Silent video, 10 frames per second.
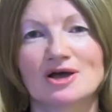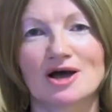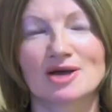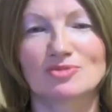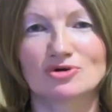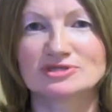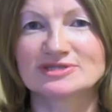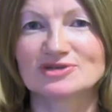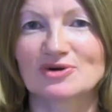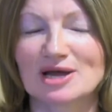I'm
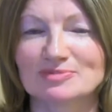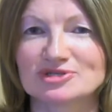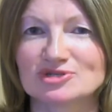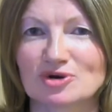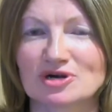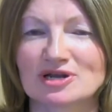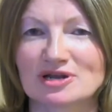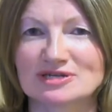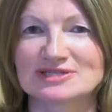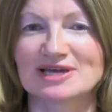also happy to work
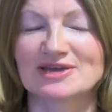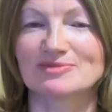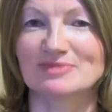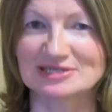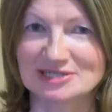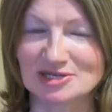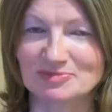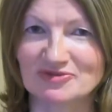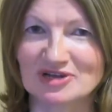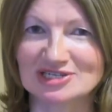alongside the medical
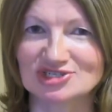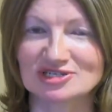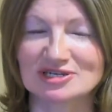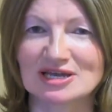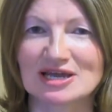profession